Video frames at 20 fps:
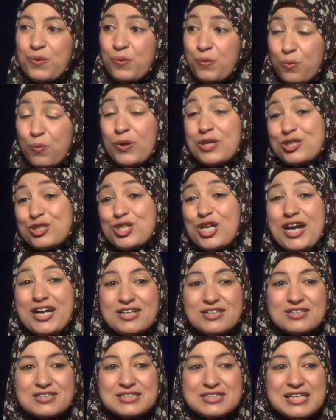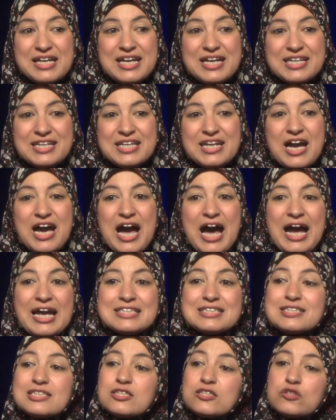One child said, I
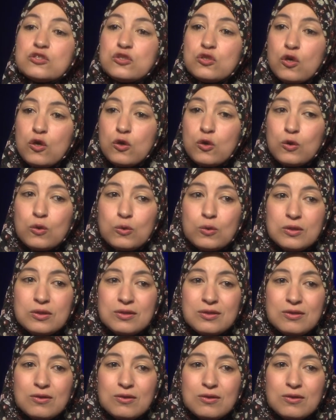didn't know